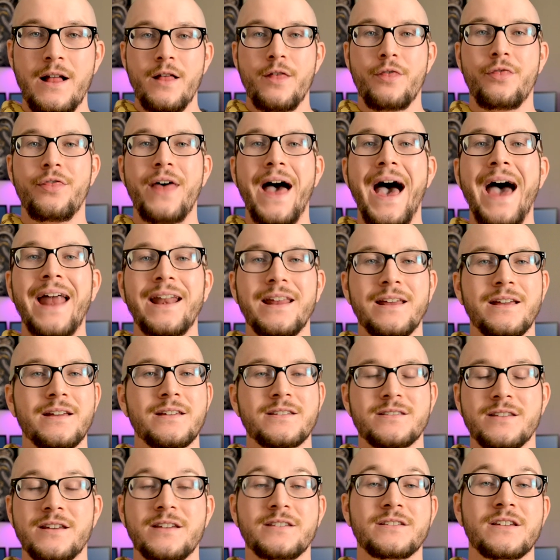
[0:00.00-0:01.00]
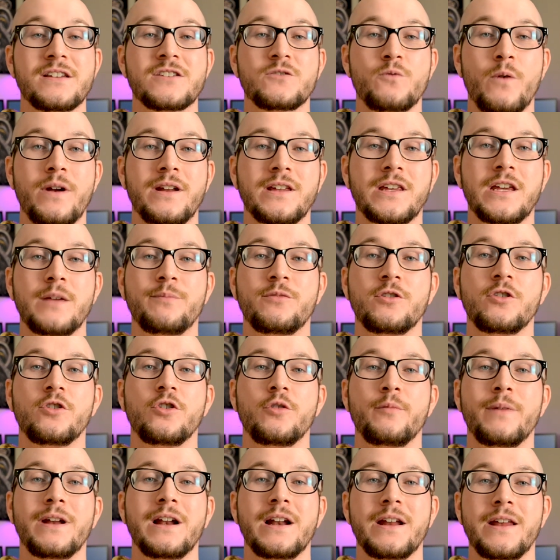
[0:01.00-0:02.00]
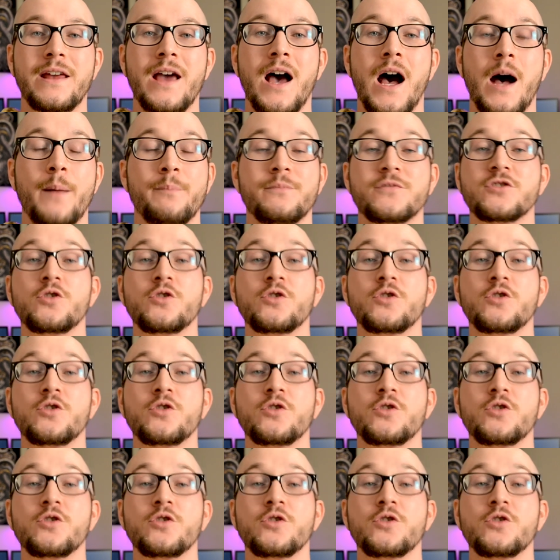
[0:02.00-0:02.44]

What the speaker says: that is the easiest way to keep the humidity up.